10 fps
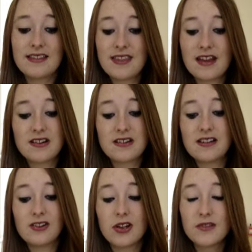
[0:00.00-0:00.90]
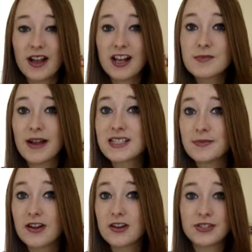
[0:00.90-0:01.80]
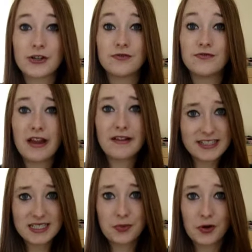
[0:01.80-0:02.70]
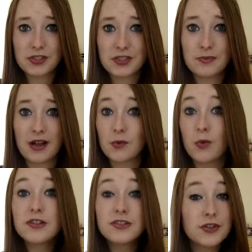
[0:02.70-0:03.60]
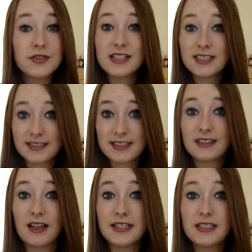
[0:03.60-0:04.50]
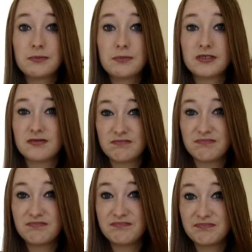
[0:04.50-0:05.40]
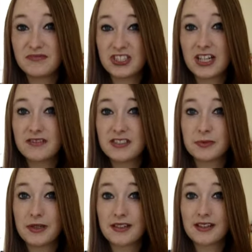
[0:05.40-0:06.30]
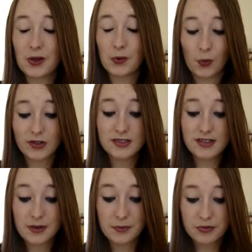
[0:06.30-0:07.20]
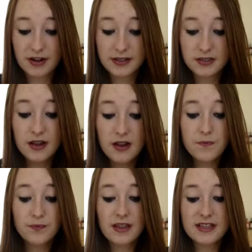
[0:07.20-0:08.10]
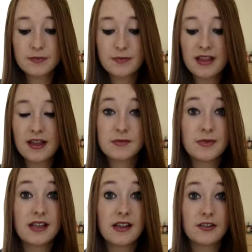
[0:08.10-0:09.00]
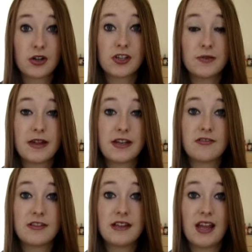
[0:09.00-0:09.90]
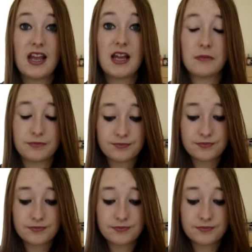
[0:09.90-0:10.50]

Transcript: There are a lot of aspects about it which I was very disappointed by. One or two things I did like, but generally speaking I wasn't that impressed. Isabella is making a documentary um,